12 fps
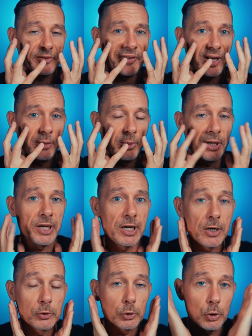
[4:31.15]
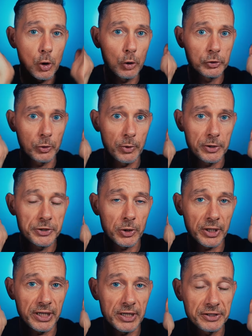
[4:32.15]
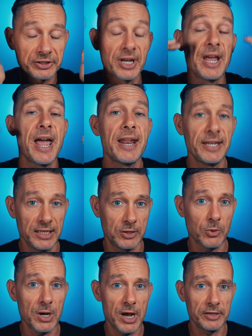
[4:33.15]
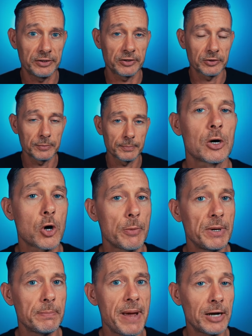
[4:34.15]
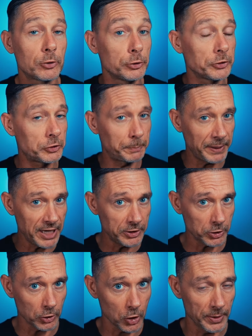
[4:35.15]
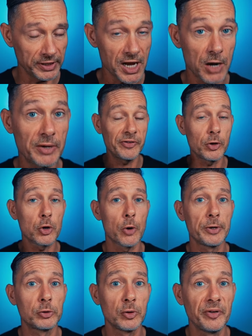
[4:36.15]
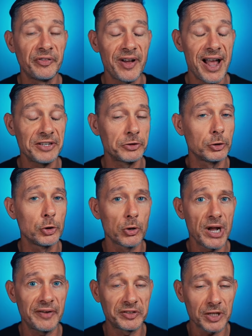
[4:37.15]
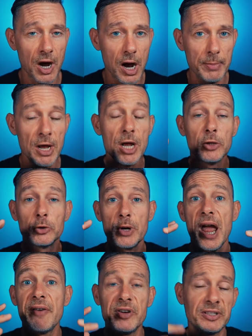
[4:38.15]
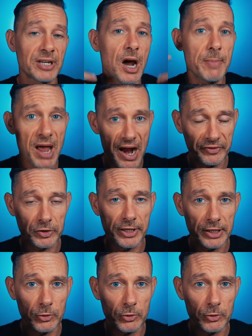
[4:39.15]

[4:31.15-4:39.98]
is available here to go towards your ears and equalize. Now, coming back to the speed you're going down, if you're going too fast, you don't have time to every time after an